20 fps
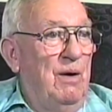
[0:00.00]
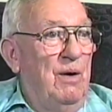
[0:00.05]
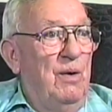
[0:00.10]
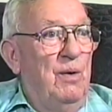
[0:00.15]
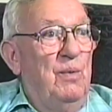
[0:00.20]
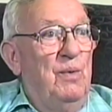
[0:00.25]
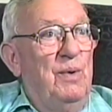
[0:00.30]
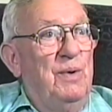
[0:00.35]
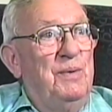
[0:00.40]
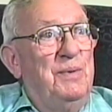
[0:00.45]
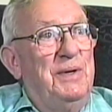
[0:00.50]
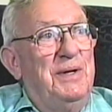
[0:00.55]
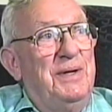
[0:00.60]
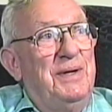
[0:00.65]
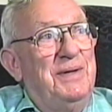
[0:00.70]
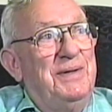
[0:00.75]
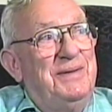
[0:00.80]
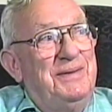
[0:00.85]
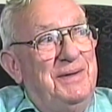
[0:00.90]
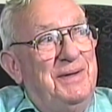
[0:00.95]

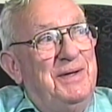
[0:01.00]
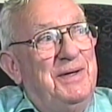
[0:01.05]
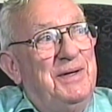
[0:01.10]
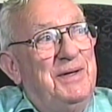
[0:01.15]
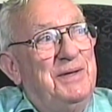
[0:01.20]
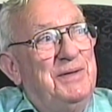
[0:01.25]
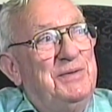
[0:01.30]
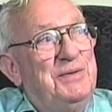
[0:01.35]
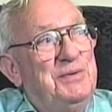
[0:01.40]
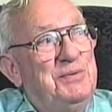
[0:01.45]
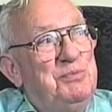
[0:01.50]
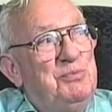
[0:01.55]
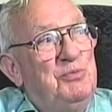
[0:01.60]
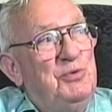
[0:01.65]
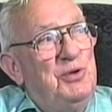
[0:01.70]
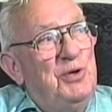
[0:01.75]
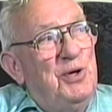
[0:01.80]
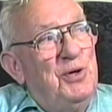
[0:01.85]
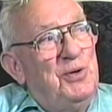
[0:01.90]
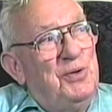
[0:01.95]
Well, uh,
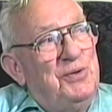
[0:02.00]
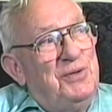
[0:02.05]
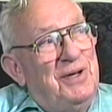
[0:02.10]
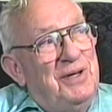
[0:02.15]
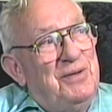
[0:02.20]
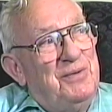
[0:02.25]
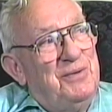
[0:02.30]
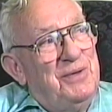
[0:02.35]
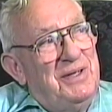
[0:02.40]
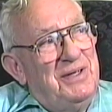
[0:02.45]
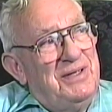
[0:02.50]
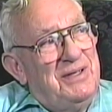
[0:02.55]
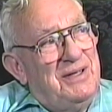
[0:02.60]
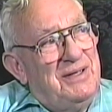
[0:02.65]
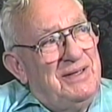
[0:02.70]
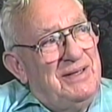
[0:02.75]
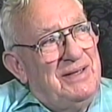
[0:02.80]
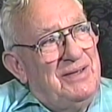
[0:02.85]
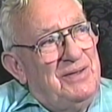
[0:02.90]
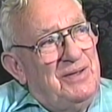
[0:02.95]
no, not really
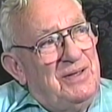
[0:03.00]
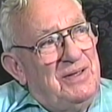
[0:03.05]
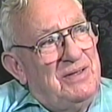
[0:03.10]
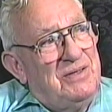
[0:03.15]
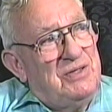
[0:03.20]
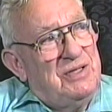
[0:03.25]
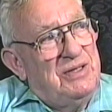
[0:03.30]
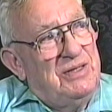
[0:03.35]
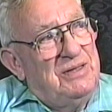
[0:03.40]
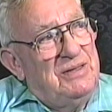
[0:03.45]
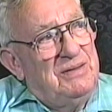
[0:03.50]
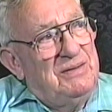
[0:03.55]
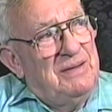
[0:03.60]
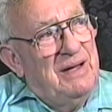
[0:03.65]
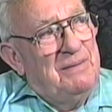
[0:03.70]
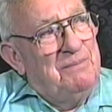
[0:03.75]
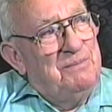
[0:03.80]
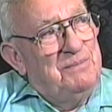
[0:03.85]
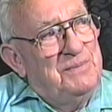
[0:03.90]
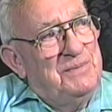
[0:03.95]
at all. She,
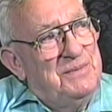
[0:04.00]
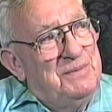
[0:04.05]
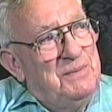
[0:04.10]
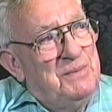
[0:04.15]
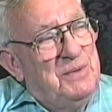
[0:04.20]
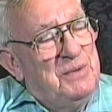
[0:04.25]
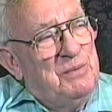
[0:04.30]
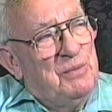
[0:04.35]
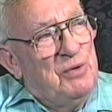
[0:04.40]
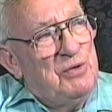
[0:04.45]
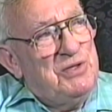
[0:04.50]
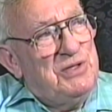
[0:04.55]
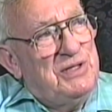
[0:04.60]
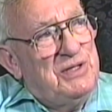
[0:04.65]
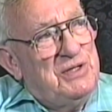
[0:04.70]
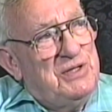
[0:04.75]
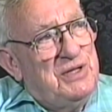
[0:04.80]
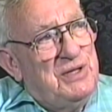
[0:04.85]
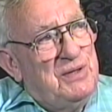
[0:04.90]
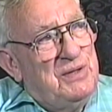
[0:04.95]
um, mostly
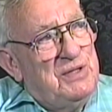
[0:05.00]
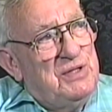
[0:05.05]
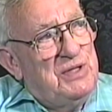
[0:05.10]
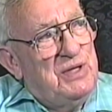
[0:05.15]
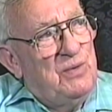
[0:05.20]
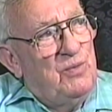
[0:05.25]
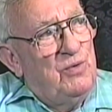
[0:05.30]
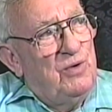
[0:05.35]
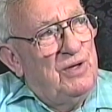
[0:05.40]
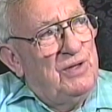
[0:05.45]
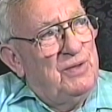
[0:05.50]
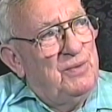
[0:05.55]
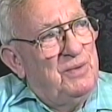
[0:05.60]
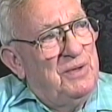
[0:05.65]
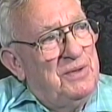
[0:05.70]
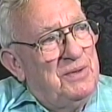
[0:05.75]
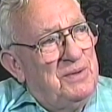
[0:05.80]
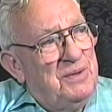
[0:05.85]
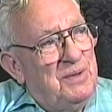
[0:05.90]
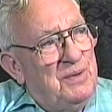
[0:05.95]
she, she worked
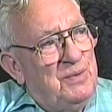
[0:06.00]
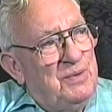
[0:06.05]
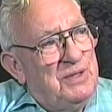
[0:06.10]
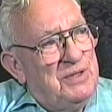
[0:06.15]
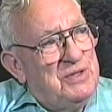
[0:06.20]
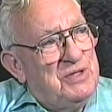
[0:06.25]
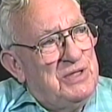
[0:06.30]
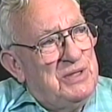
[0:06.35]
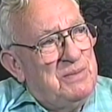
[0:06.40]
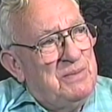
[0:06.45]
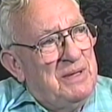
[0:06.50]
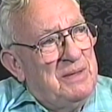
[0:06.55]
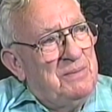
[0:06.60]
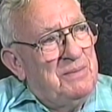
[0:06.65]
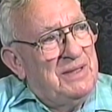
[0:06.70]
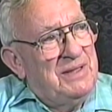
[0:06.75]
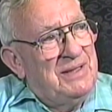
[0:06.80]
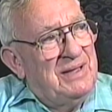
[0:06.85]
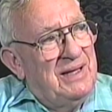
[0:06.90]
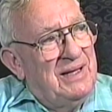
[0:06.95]
when, when she met
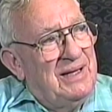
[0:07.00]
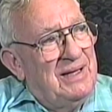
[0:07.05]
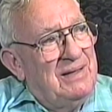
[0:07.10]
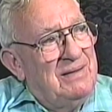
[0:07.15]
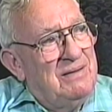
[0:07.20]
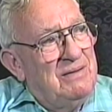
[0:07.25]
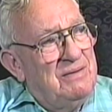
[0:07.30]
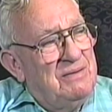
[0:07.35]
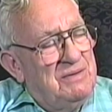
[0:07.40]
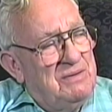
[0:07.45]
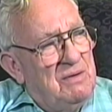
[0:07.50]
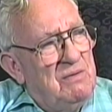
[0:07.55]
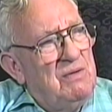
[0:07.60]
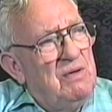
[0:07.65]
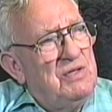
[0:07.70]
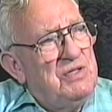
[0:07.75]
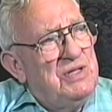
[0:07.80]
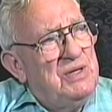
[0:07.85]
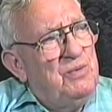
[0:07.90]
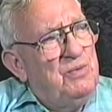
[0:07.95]
my dad. No,
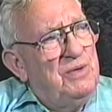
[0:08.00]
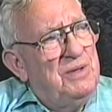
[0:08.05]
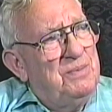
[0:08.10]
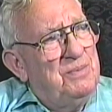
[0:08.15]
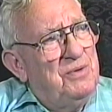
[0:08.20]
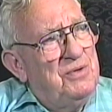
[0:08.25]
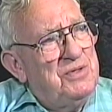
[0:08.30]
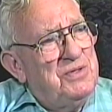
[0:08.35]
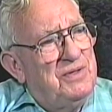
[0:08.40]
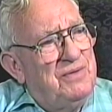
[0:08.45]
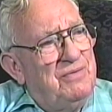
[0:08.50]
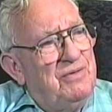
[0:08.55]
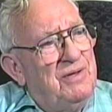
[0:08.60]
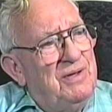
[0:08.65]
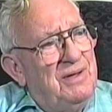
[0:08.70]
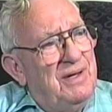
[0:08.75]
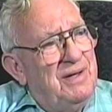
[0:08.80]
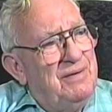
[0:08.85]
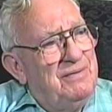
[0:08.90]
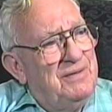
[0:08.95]
she worked most of her
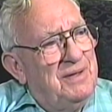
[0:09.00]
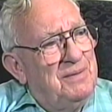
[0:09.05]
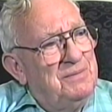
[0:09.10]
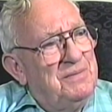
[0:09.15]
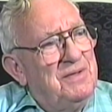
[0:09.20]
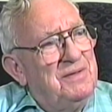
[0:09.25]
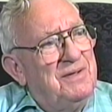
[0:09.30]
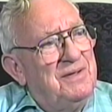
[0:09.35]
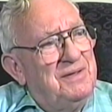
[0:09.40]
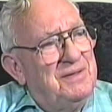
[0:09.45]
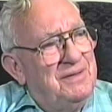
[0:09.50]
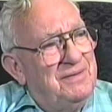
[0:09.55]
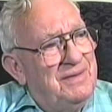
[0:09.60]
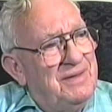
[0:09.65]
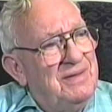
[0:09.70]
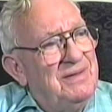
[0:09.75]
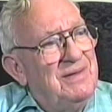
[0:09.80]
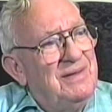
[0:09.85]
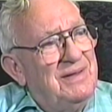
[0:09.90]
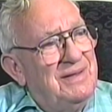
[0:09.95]
life, come to think of it.
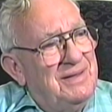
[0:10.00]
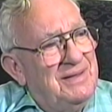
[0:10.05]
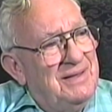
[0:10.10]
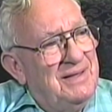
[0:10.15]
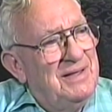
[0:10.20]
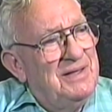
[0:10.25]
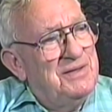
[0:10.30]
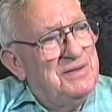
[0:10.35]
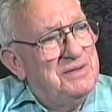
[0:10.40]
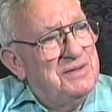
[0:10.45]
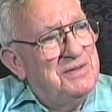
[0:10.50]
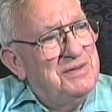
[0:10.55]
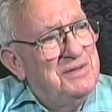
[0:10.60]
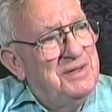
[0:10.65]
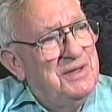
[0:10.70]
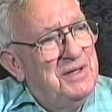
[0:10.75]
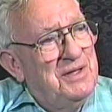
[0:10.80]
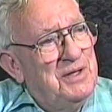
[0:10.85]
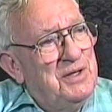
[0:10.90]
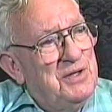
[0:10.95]
Mm -hmm. Yes.
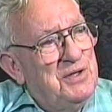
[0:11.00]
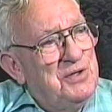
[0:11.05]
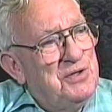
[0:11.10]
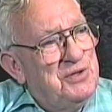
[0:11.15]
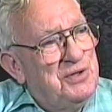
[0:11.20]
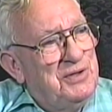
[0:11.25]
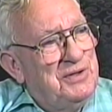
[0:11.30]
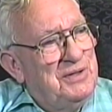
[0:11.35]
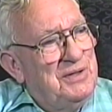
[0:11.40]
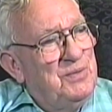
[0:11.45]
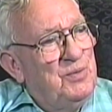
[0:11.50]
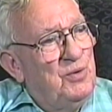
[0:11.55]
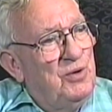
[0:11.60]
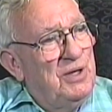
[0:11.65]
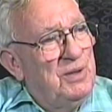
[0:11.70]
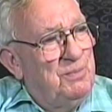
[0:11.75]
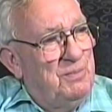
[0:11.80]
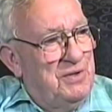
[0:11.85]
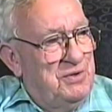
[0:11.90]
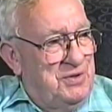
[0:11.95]
She did
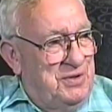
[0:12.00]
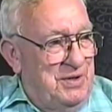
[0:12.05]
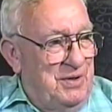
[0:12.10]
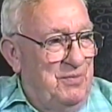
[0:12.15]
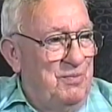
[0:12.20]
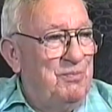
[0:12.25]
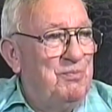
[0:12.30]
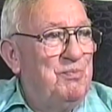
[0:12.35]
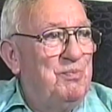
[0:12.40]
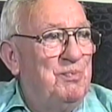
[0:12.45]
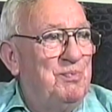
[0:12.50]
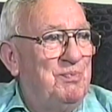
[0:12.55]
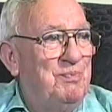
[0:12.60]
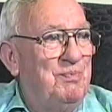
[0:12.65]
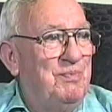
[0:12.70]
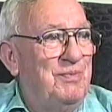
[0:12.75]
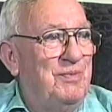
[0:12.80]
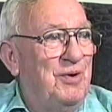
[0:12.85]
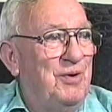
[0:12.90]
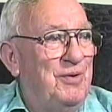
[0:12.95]
work, but she,
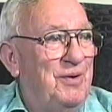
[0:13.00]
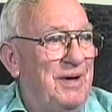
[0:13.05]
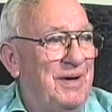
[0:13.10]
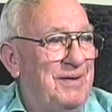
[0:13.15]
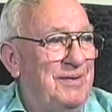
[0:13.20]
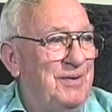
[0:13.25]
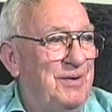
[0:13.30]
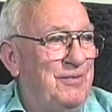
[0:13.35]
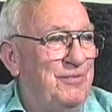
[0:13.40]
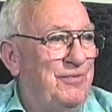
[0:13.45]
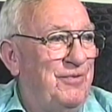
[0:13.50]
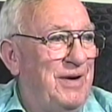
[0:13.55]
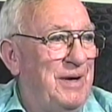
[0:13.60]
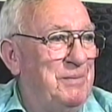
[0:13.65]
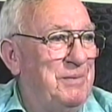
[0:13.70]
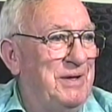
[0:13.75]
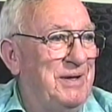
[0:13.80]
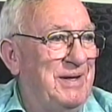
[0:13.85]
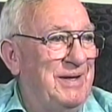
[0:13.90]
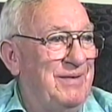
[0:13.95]
her, her
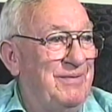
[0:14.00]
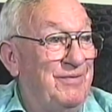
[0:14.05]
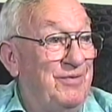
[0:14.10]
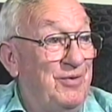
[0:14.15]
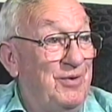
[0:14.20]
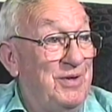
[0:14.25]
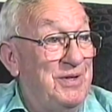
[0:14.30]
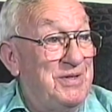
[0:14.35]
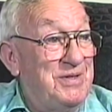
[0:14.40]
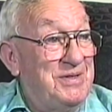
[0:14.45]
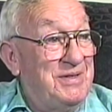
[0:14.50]
family came 1st